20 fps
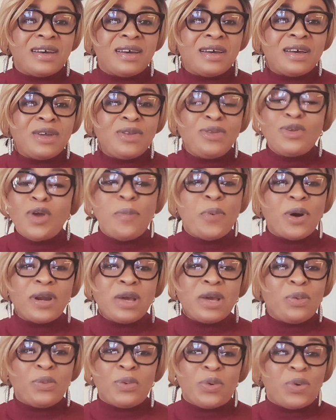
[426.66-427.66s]

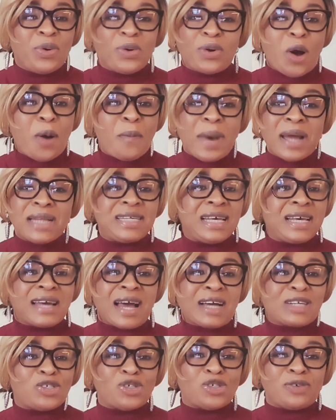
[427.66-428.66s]
Nobody will come and take
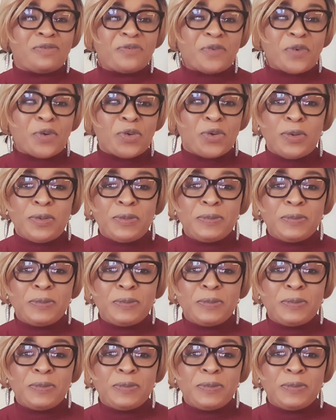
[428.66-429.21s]
action for you.